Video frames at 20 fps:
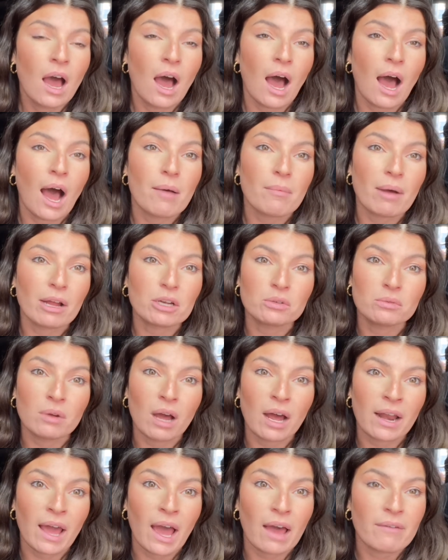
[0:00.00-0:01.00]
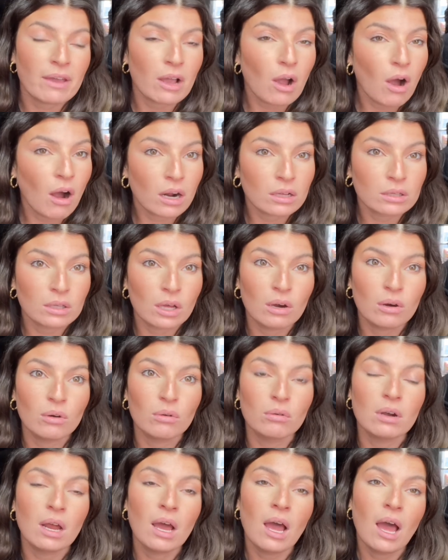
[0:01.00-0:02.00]
I do not have a car
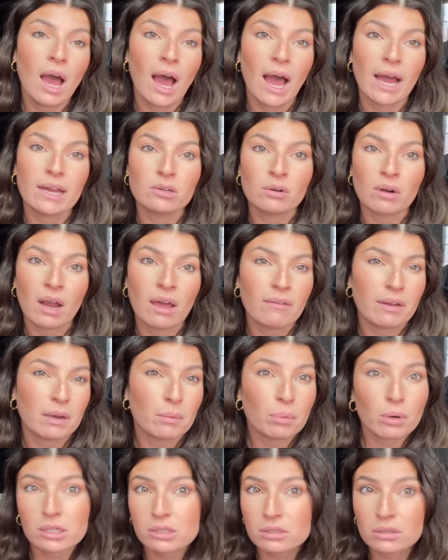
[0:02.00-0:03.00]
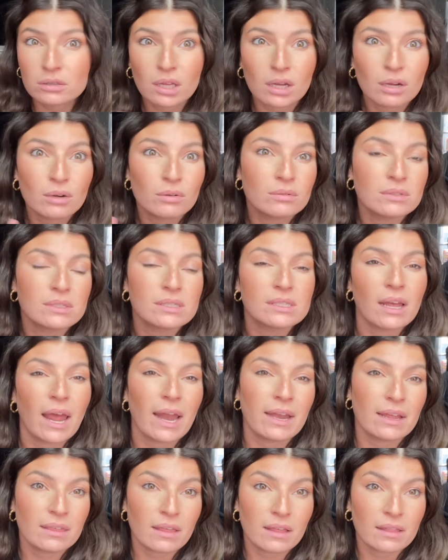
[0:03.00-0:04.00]
loan. I don't have any personal loans,
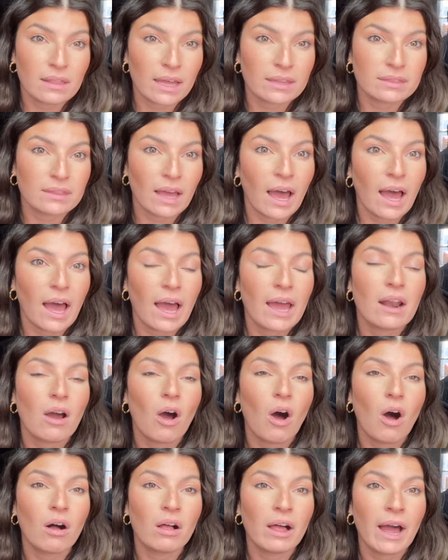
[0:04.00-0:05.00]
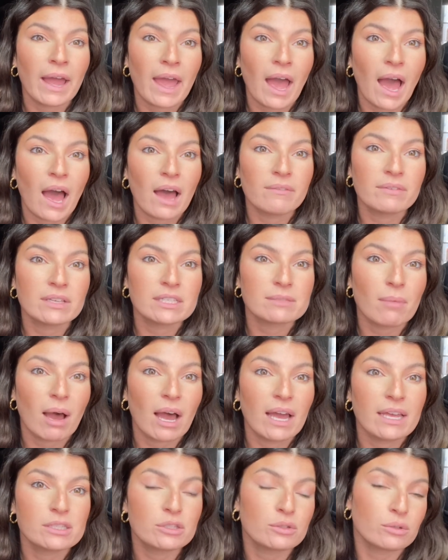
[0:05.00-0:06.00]
anything like that. All I have is
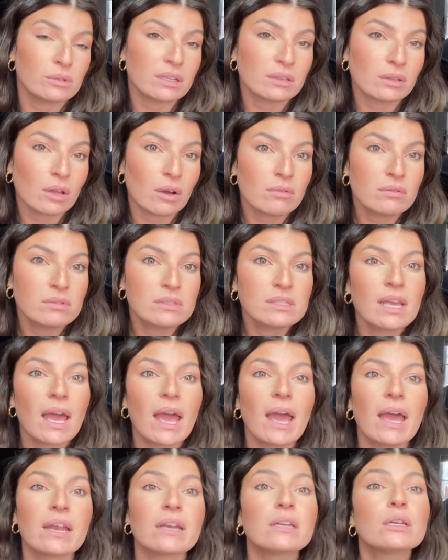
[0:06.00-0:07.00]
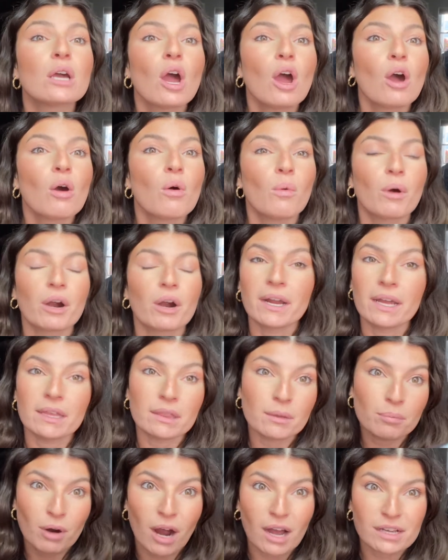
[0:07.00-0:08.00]
my student loans, and we're
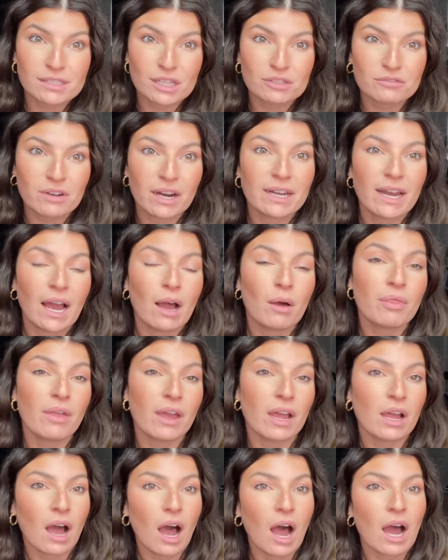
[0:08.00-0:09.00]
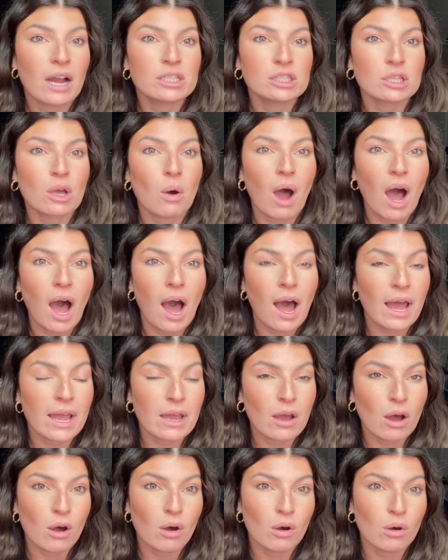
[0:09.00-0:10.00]
the process right now, thank God. So
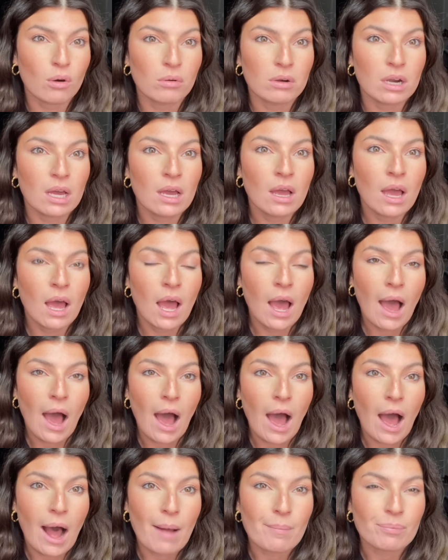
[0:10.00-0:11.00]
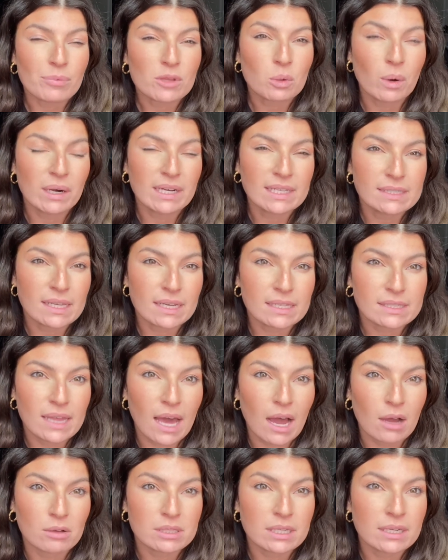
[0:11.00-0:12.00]
I owed
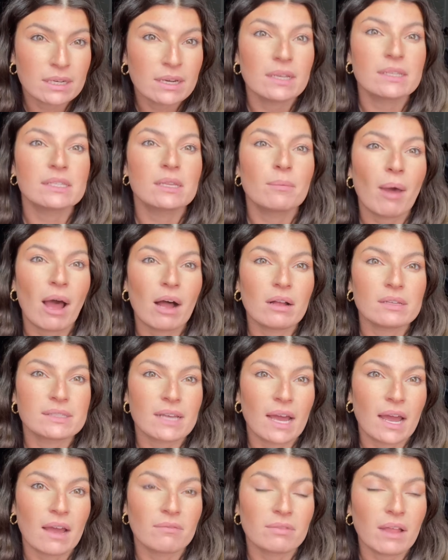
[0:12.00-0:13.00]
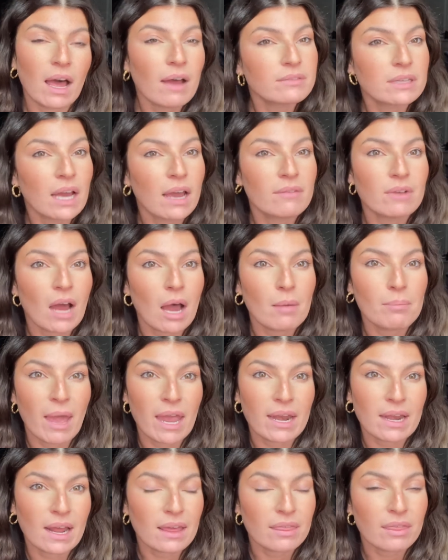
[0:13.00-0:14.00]
$26,000 is the balance I have left. I've not
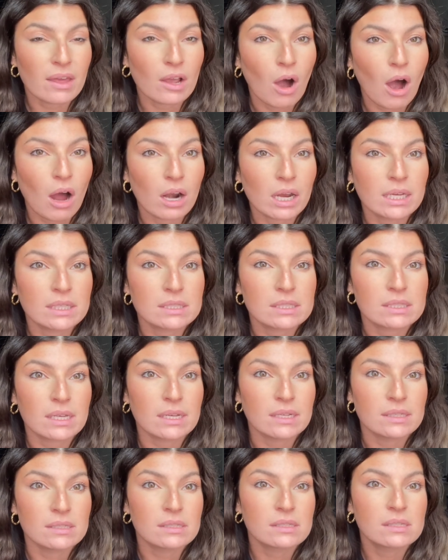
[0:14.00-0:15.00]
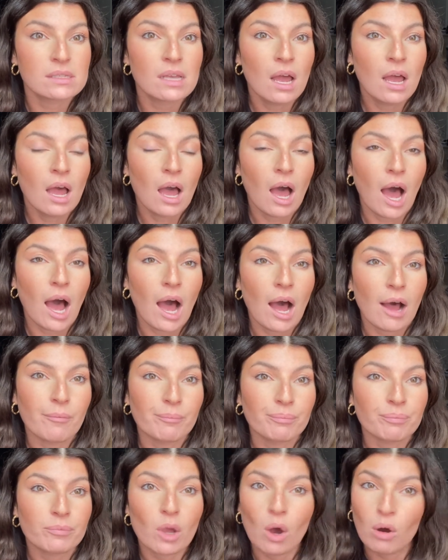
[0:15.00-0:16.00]
paid anything on it since
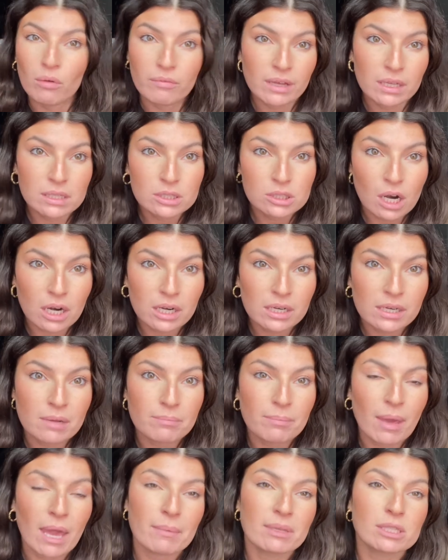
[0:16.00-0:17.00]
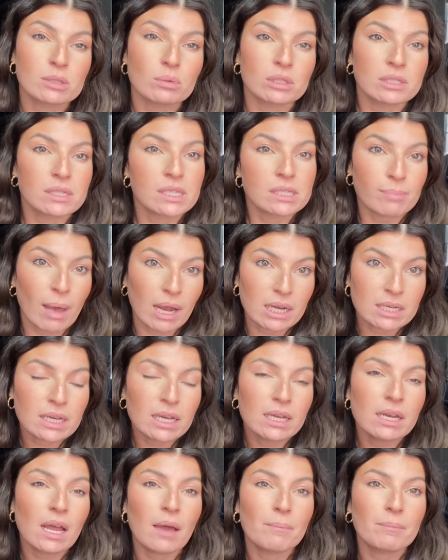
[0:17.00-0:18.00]
COVID started and payments were
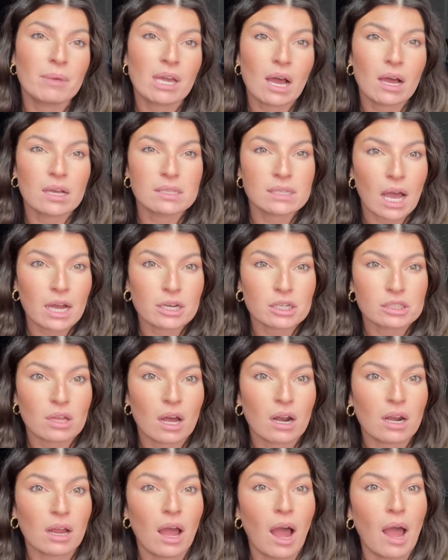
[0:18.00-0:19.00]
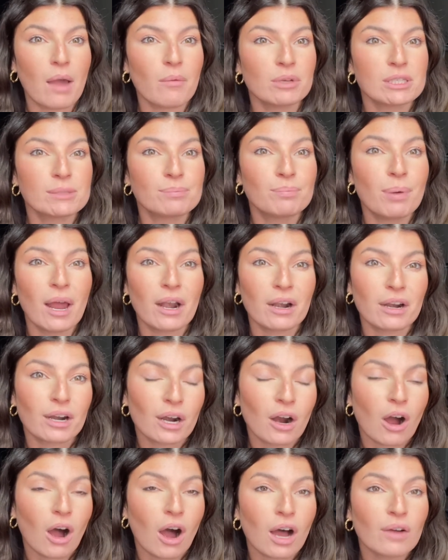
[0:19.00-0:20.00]
suspended, because I just thought I was
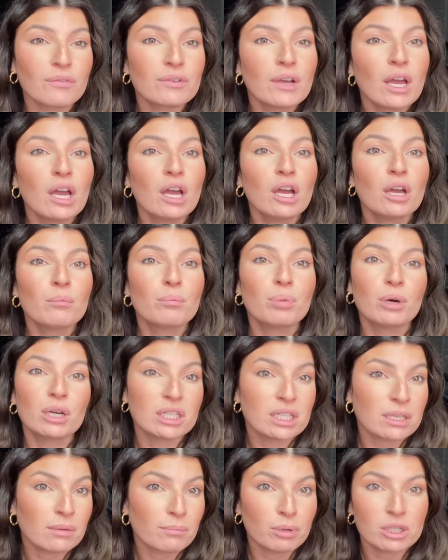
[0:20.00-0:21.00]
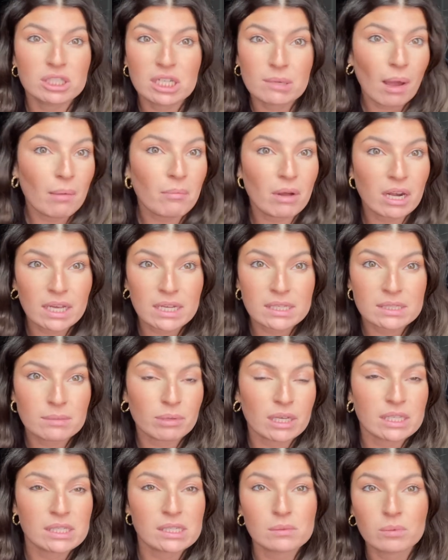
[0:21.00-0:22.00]
better off pushing my money into
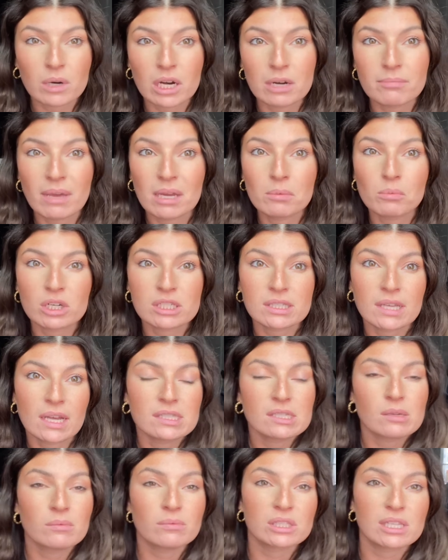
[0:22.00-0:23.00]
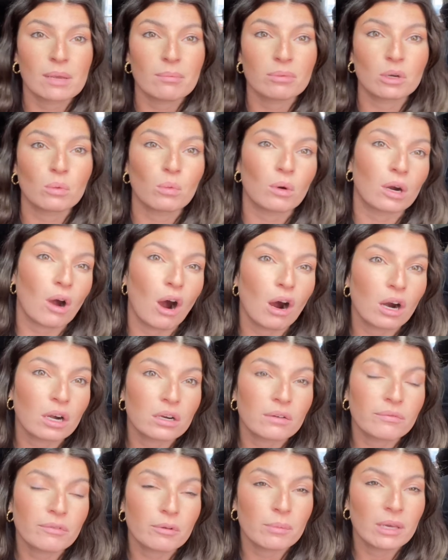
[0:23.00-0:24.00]
places where it made more sense and was able to work
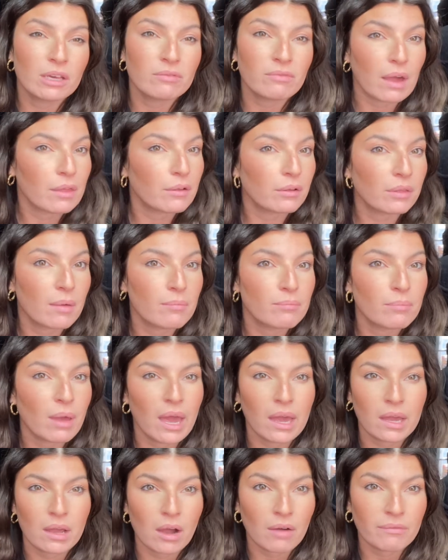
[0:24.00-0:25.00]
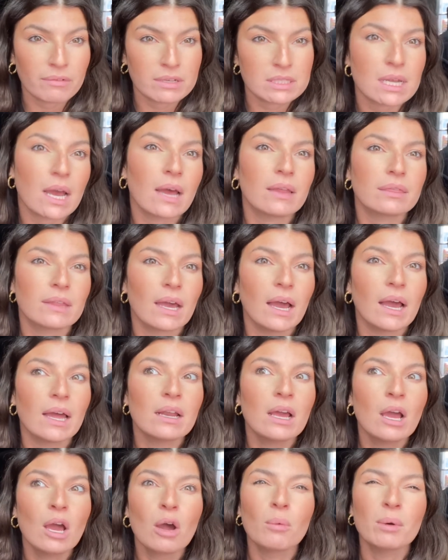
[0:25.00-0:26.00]
harder for me, rather than paying off a debt
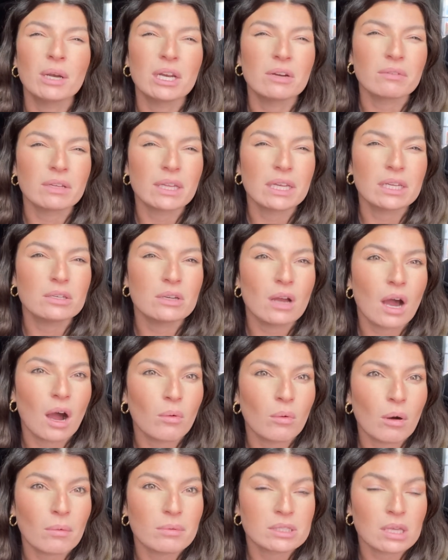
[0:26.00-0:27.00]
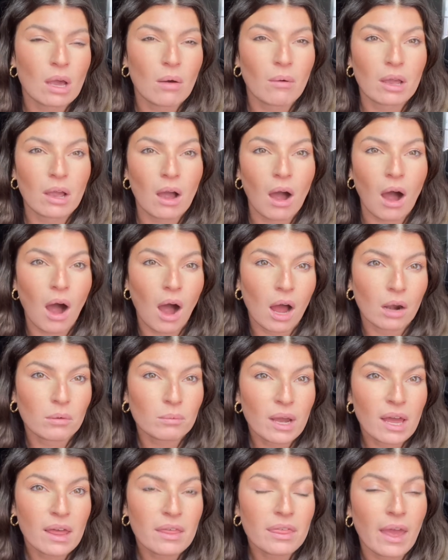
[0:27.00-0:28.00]
that we didn't really know what was going on
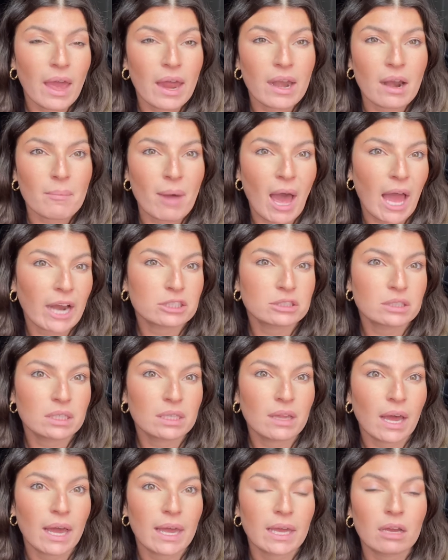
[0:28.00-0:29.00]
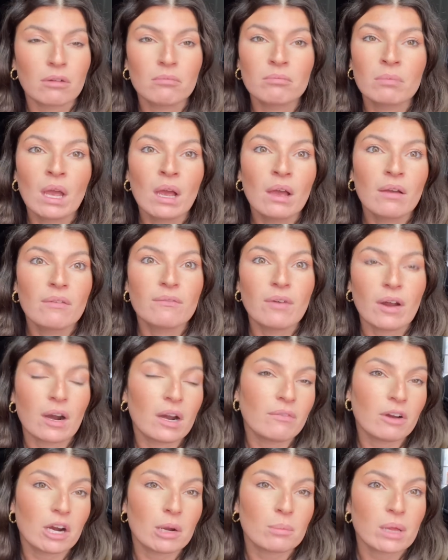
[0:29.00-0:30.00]
with. And I'm actually like very,
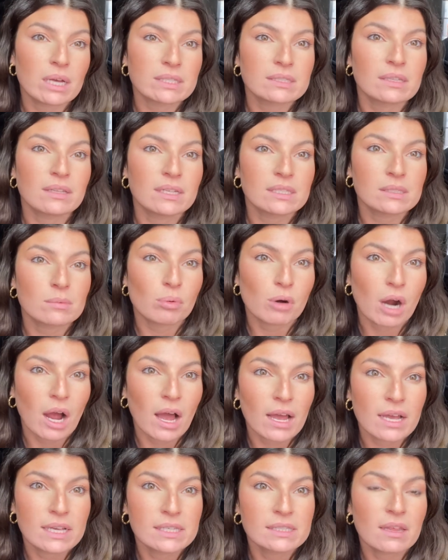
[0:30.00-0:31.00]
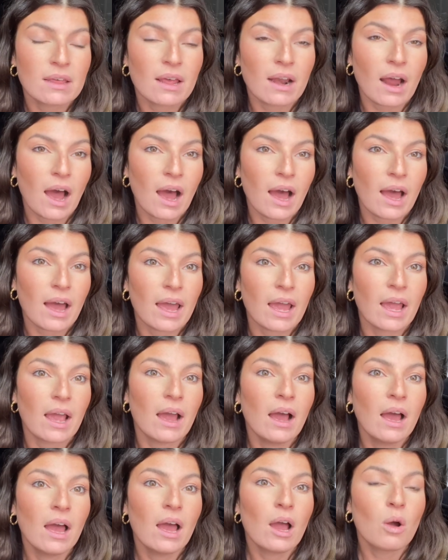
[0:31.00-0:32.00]
very pleasantly surprised that I
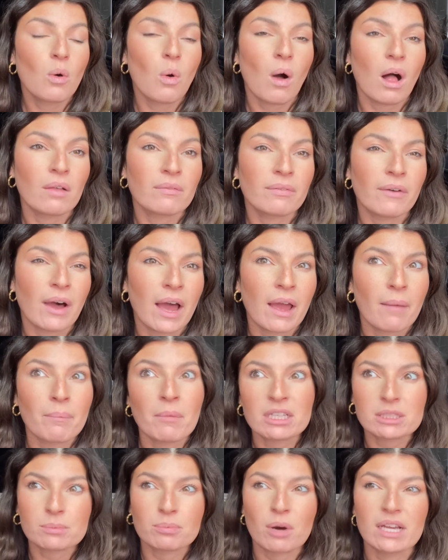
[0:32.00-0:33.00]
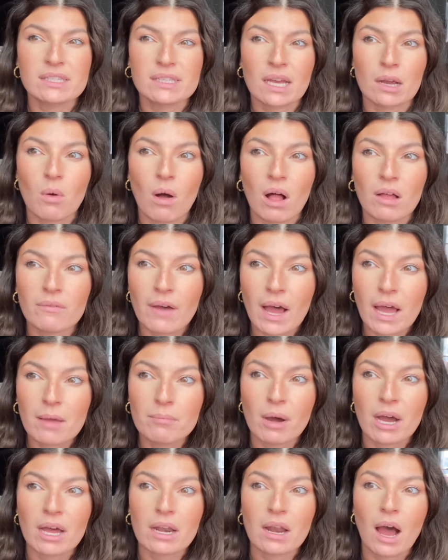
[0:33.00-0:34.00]
qualify. I'm not surprised that I qualify,
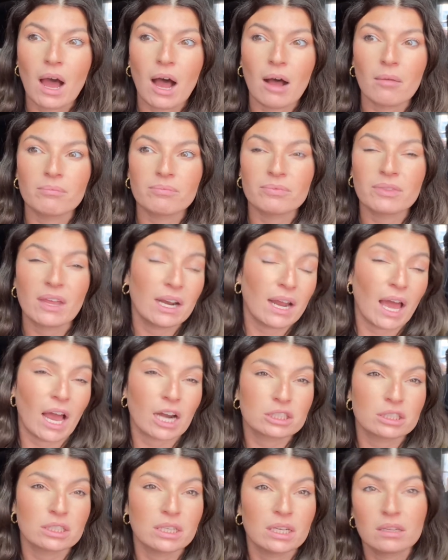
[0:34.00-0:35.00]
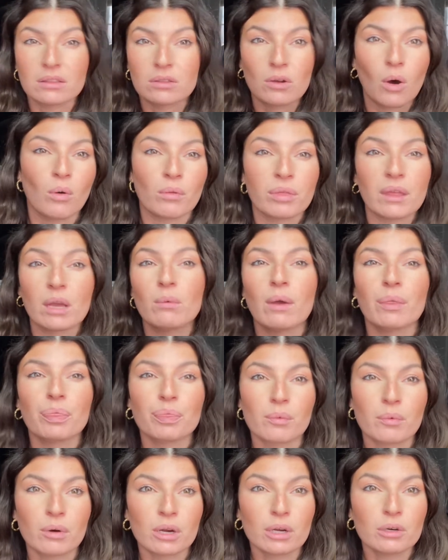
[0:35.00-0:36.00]
but that actually the whole thing went
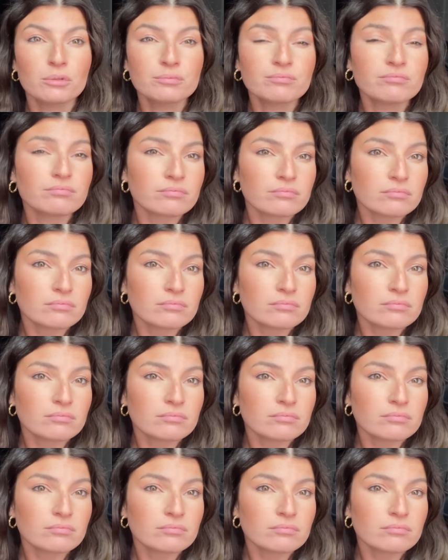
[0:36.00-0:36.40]
through.